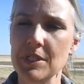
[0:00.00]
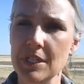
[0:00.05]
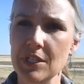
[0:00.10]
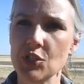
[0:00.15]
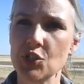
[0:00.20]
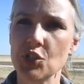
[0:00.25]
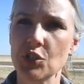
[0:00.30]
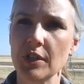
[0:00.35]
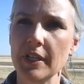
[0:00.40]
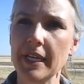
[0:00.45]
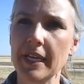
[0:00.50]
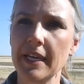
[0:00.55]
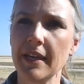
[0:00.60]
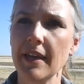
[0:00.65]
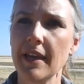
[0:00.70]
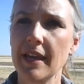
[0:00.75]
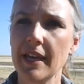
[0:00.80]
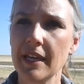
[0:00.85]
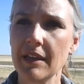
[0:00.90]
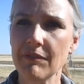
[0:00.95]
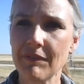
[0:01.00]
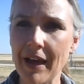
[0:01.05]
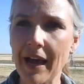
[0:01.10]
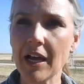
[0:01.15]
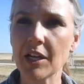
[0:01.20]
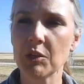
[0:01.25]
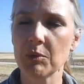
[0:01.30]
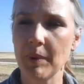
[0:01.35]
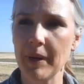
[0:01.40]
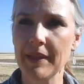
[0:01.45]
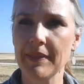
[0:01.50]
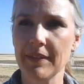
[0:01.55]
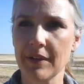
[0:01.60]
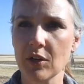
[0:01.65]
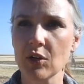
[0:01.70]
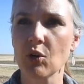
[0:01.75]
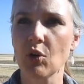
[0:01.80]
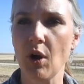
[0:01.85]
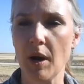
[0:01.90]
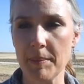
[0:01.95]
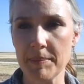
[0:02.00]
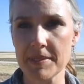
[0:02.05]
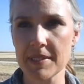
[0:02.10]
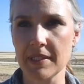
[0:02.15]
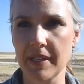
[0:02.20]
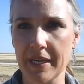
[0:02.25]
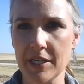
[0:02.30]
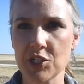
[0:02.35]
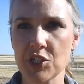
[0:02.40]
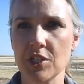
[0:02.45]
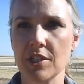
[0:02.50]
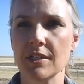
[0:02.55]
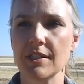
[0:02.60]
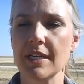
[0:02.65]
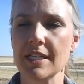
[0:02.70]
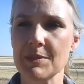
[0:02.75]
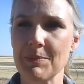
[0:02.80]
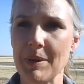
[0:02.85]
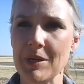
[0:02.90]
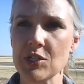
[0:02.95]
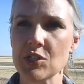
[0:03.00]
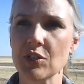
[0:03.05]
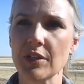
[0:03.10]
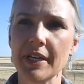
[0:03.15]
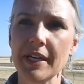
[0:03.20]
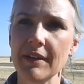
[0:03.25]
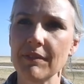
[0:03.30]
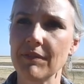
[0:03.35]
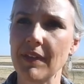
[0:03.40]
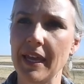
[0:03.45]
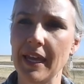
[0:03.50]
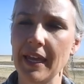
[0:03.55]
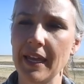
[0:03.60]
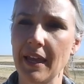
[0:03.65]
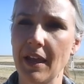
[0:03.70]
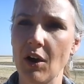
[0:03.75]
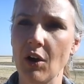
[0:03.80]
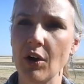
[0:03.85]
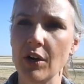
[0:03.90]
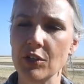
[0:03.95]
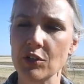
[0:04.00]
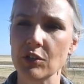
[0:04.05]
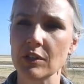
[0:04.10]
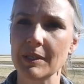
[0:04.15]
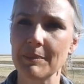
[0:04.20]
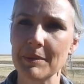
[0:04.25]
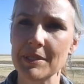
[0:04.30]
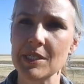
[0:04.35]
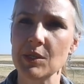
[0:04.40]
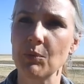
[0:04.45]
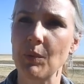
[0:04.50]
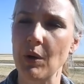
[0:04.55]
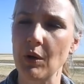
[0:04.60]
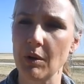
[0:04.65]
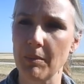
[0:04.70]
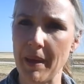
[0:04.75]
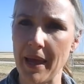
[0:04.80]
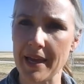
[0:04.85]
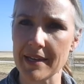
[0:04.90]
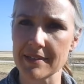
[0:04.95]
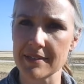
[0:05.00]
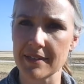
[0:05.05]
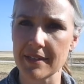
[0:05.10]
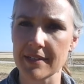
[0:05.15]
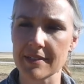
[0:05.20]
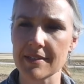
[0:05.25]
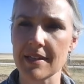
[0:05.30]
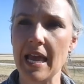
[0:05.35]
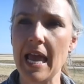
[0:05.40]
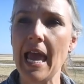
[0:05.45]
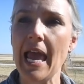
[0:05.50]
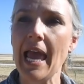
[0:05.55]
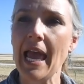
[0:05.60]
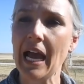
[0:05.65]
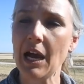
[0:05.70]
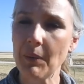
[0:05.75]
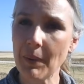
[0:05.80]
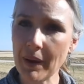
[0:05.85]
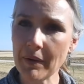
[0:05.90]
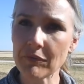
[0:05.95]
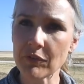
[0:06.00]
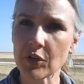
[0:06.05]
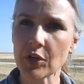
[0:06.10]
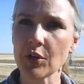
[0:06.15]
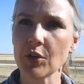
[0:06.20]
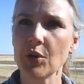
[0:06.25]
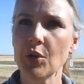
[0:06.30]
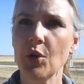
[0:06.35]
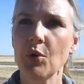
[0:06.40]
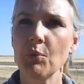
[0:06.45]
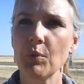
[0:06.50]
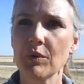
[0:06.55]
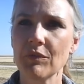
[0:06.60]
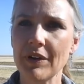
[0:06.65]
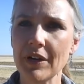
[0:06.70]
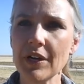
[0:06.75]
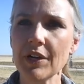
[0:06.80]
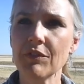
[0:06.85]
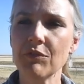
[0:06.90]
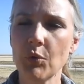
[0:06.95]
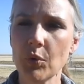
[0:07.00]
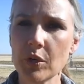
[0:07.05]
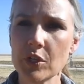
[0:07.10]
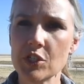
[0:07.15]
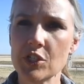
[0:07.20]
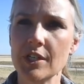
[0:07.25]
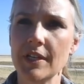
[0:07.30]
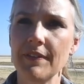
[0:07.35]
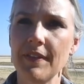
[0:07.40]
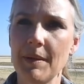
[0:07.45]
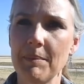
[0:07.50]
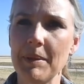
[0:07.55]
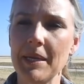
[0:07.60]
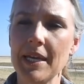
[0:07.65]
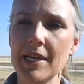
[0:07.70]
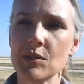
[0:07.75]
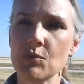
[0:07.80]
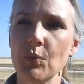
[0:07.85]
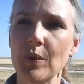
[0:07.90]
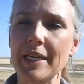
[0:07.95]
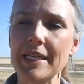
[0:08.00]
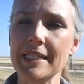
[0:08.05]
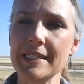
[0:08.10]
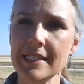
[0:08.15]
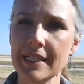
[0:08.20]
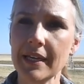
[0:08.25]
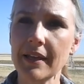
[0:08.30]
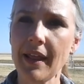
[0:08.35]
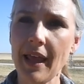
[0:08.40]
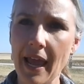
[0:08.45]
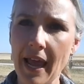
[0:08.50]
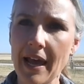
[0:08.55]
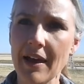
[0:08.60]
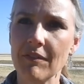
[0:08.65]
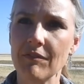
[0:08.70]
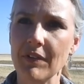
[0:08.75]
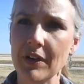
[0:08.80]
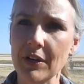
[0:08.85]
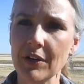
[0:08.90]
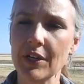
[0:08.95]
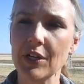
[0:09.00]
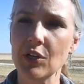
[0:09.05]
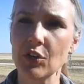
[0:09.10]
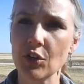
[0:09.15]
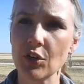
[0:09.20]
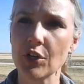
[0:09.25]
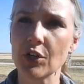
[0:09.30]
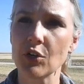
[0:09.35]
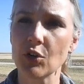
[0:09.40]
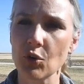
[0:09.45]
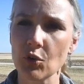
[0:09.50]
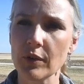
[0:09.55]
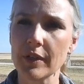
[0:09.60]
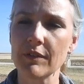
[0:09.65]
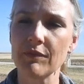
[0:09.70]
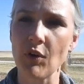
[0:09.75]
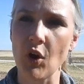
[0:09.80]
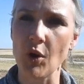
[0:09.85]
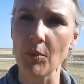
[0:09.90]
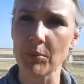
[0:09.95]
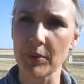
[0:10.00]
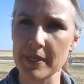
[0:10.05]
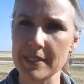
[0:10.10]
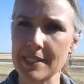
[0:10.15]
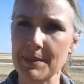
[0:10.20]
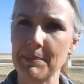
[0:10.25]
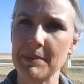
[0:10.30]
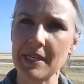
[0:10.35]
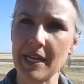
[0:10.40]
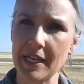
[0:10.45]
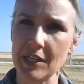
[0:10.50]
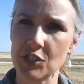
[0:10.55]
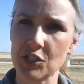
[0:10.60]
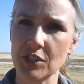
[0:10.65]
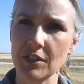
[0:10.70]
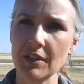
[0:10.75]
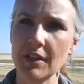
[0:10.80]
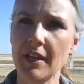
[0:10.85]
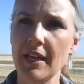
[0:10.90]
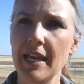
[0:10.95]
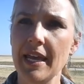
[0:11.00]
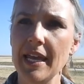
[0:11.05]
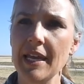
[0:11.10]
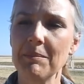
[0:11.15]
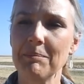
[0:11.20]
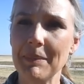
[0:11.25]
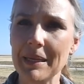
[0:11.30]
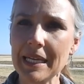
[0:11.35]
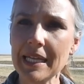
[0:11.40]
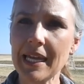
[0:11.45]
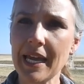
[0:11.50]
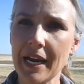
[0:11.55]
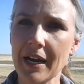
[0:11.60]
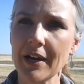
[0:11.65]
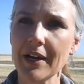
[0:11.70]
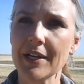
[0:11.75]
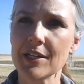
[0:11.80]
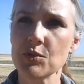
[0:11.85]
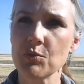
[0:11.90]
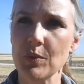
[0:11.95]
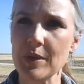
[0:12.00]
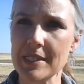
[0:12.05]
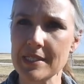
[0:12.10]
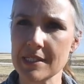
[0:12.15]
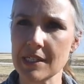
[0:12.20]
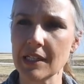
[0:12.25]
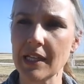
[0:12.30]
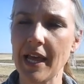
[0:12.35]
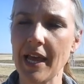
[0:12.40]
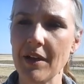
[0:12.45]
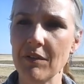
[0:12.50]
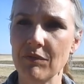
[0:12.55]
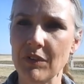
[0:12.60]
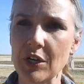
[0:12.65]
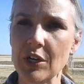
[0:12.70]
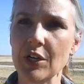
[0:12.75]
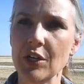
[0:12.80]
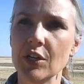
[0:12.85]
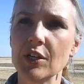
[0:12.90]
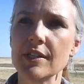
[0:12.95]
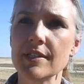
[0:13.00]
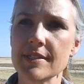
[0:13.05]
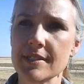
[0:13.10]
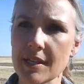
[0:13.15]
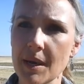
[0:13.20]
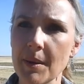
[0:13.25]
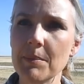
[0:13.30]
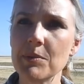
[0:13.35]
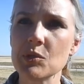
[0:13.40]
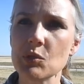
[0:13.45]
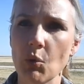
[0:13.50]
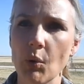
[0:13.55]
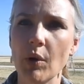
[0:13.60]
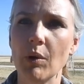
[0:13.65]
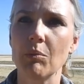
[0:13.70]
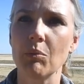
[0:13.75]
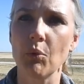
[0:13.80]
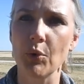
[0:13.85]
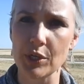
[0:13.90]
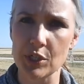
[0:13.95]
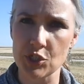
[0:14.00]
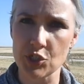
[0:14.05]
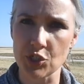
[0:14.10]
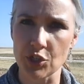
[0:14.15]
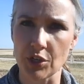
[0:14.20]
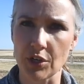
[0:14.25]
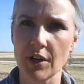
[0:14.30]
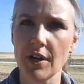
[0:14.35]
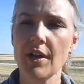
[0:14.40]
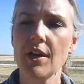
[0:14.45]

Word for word: potentially evaluate their crop selection, especially if they are under limited well capacities. However, we're very fortunate that because we did have very good early fall precipitation, in many areas we still have very good good subsoil moisture.